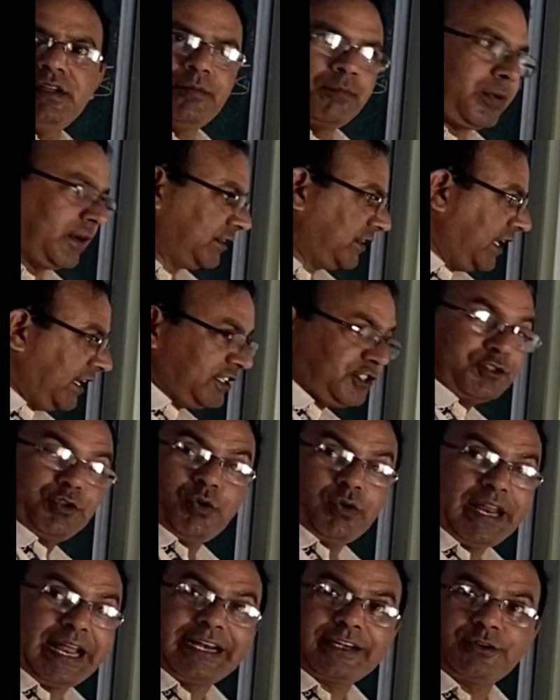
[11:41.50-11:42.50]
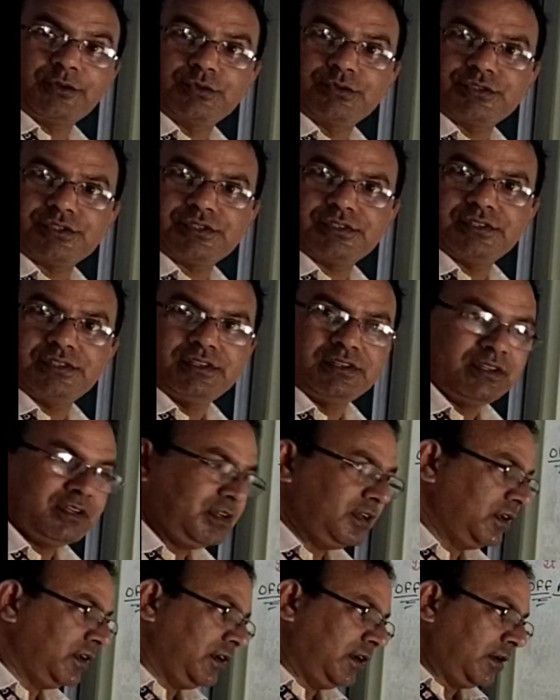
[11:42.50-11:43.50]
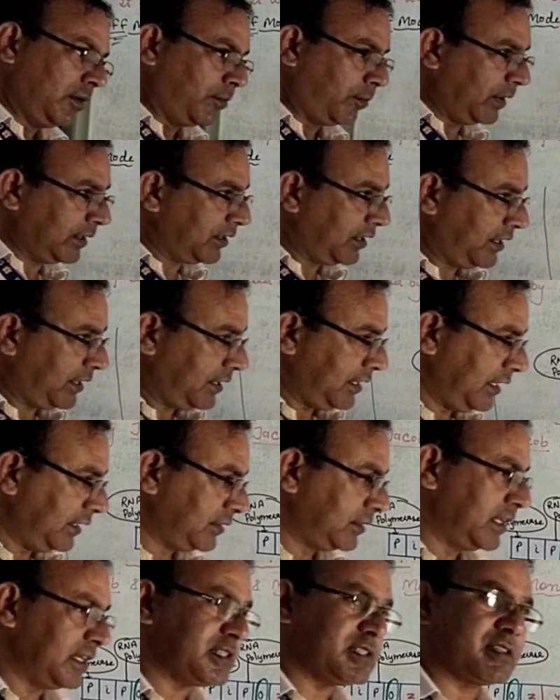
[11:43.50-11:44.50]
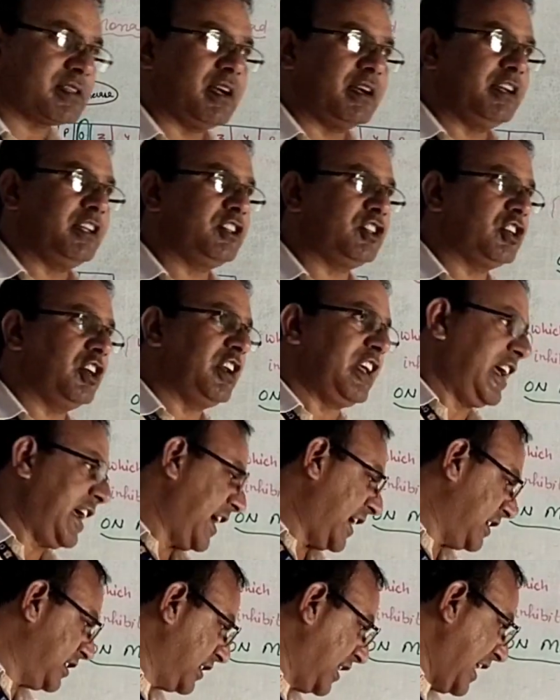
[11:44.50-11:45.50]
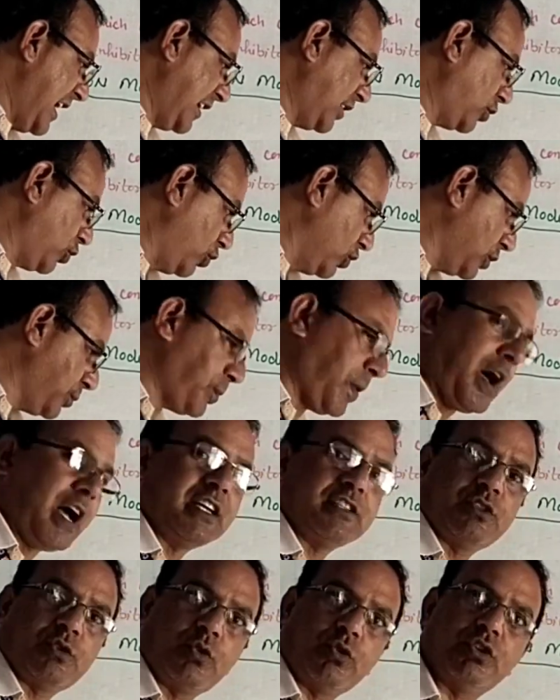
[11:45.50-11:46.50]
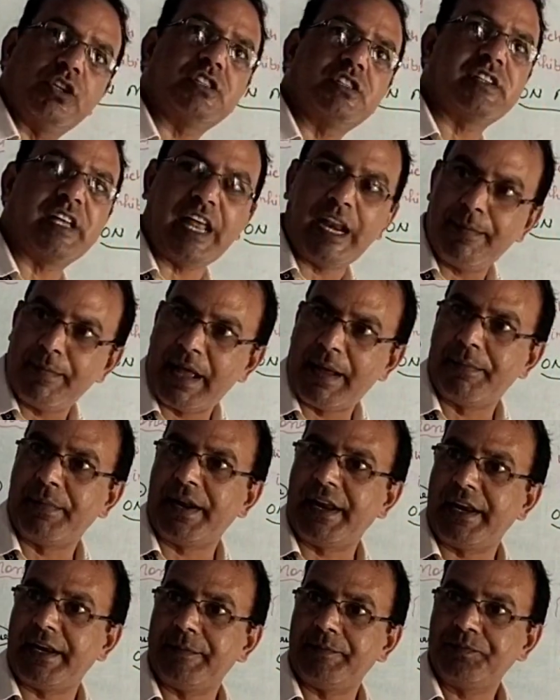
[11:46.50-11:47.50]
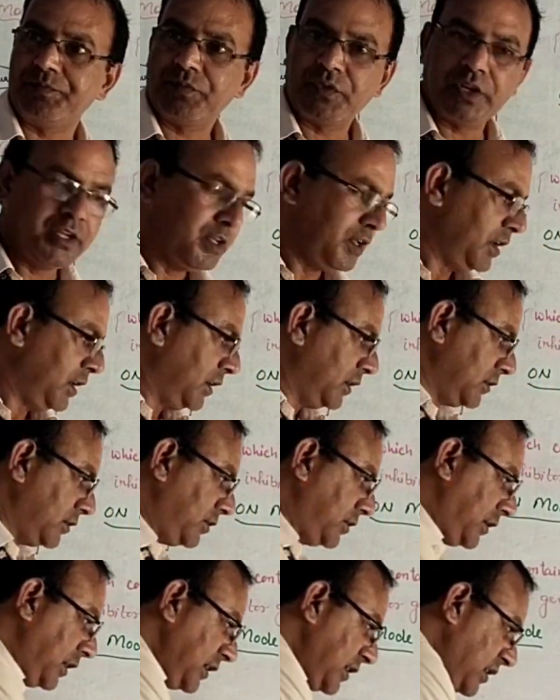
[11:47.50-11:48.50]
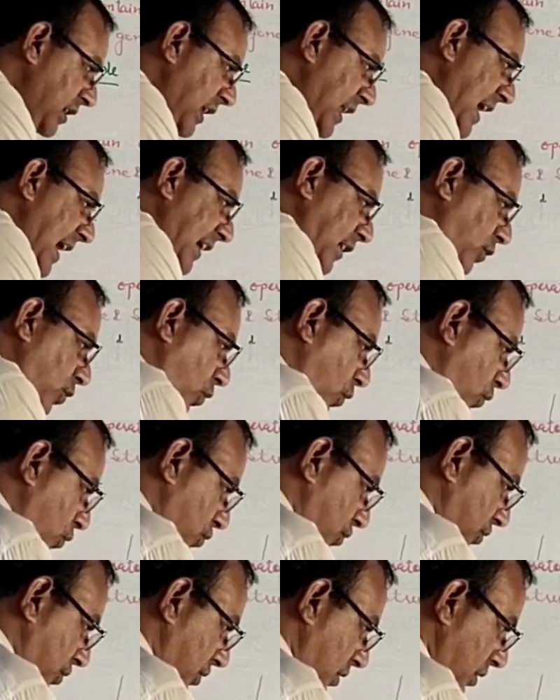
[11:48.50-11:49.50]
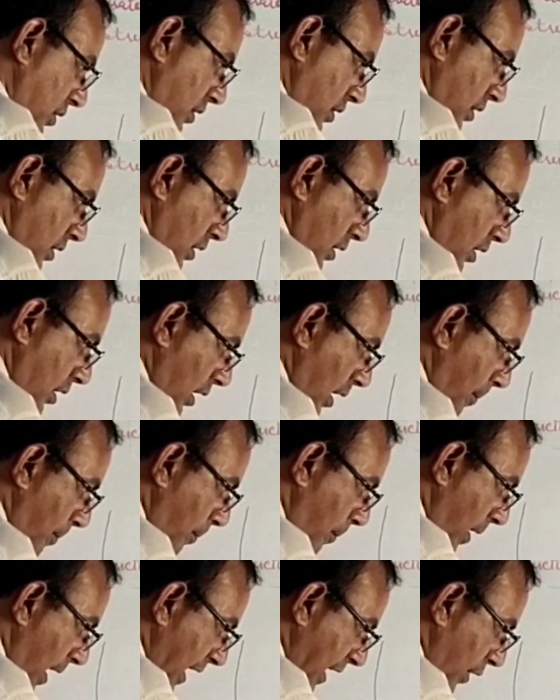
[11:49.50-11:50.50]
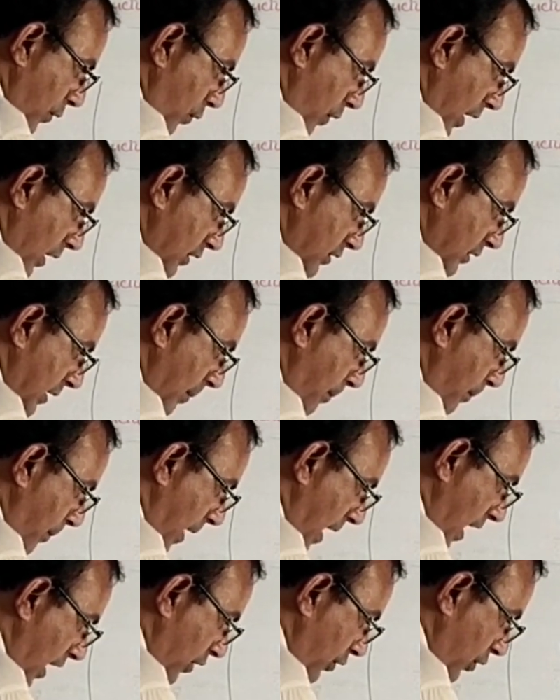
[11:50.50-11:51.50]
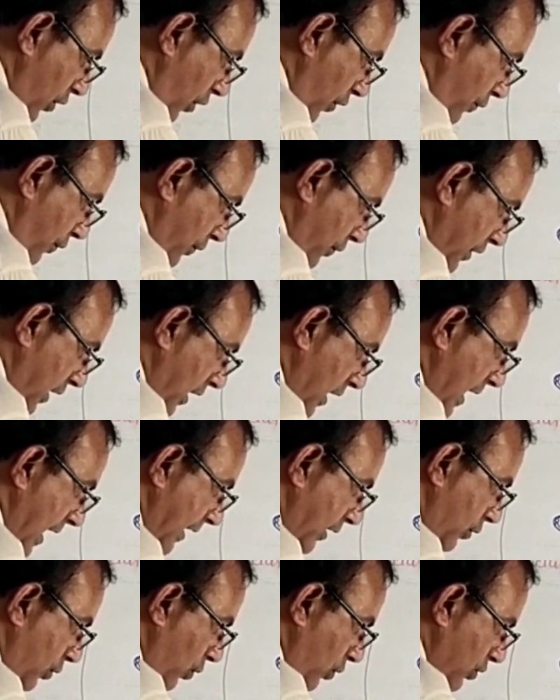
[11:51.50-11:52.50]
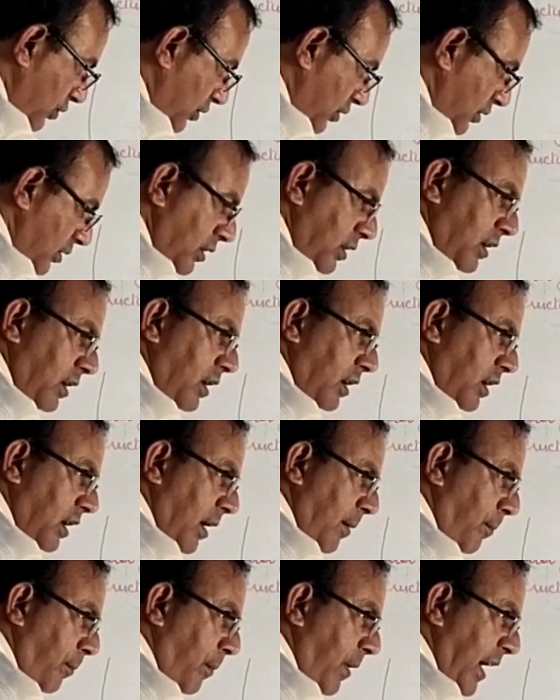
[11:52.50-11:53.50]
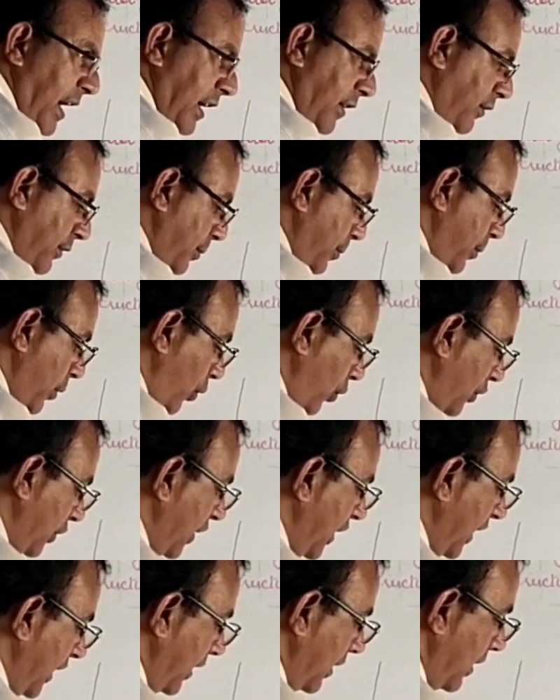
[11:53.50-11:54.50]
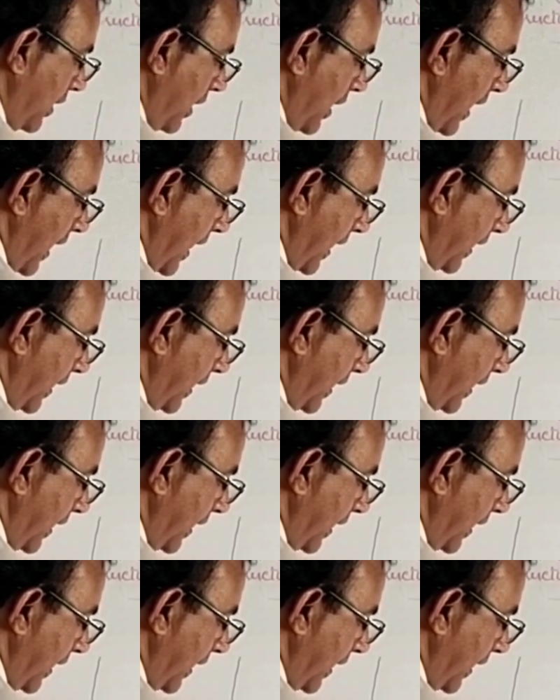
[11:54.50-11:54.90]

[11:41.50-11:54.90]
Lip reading: But there is no lactose. But in this condition, as lactose passes through the cell membrane, this lactose combined, some part of the lactose combined with protein,